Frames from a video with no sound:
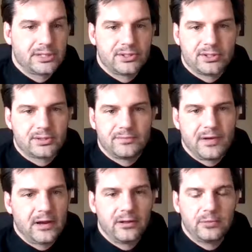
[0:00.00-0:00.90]
just
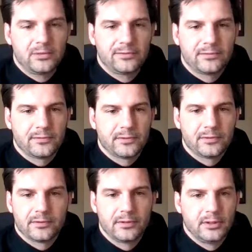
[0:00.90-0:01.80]
valuable
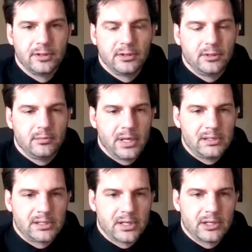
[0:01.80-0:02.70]
for my
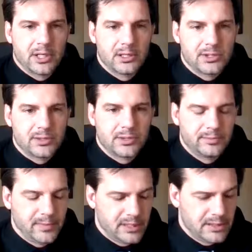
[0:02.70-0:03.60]
entire country
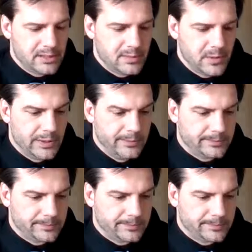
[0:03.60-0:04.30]
at this point.